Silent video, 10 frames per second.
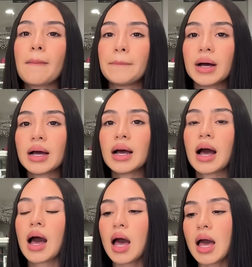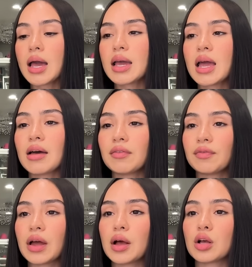But I have
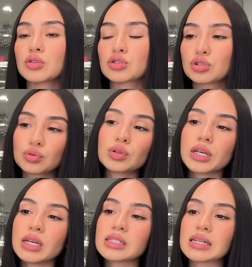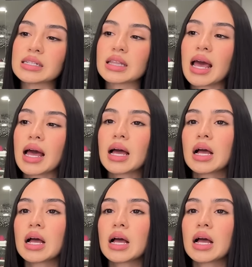truly attested that